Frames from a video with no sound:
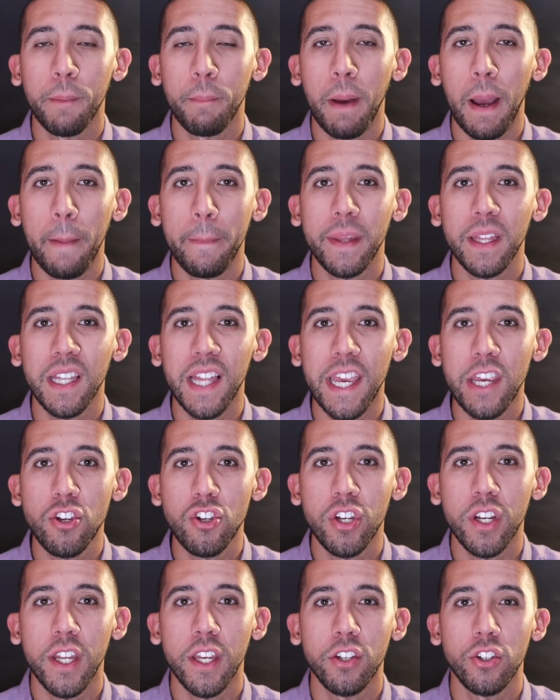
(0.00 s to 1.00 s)

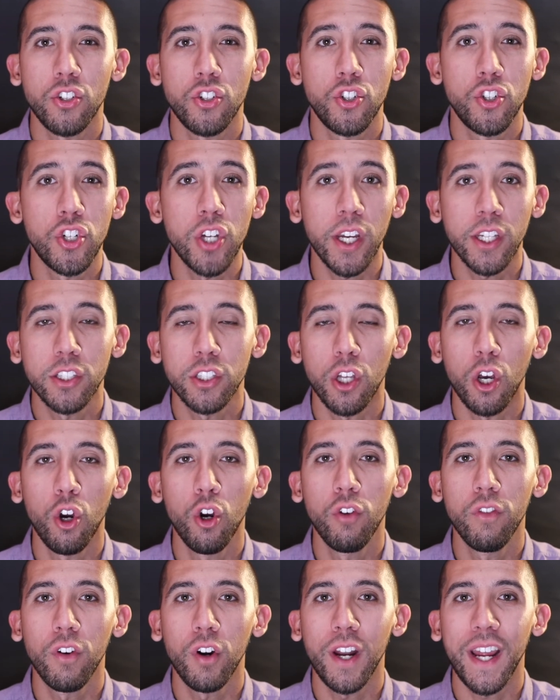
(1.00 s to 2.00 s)
population is just
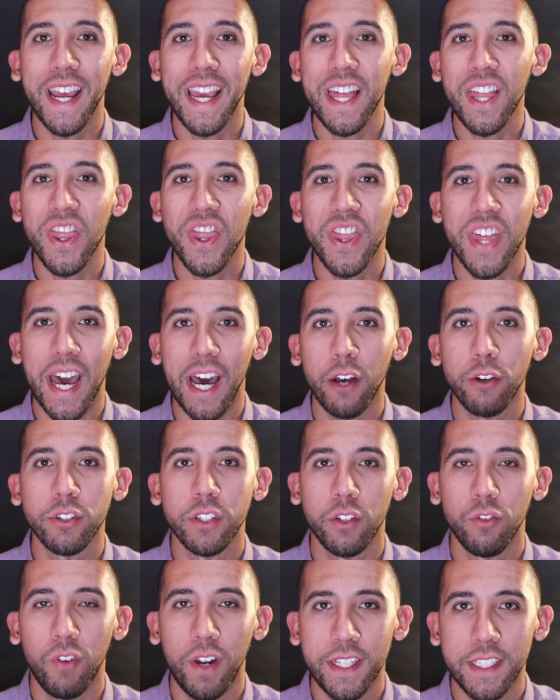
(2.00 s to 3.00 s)
over
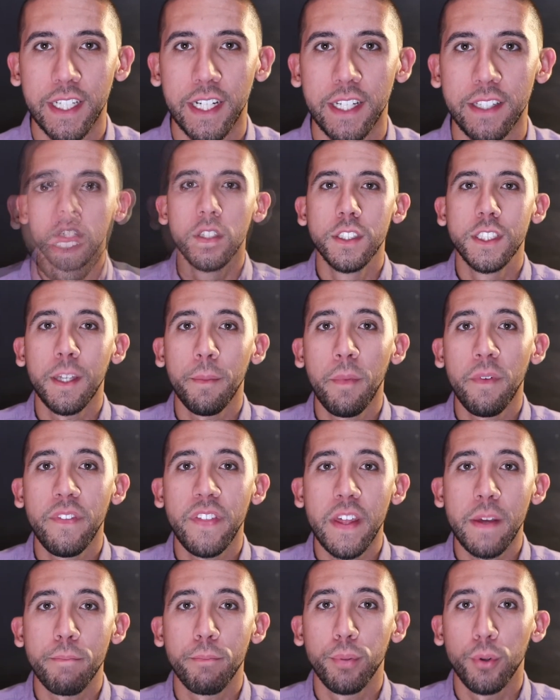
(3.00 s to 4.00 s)
8,000 residents. Some of
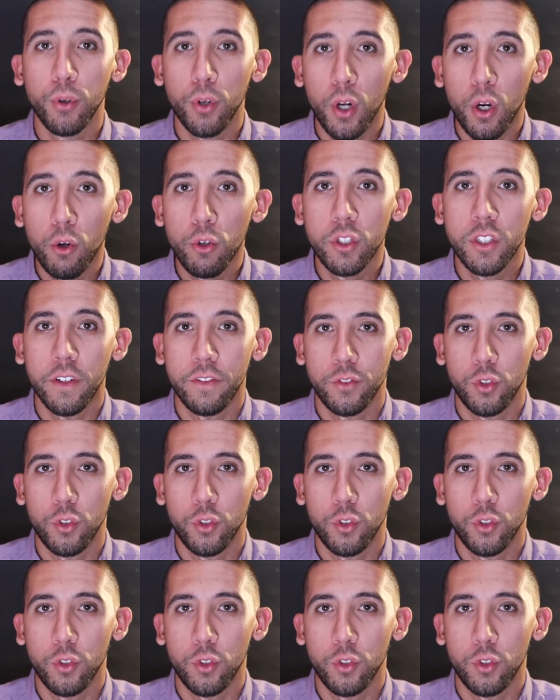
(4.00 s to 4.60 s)
the pros of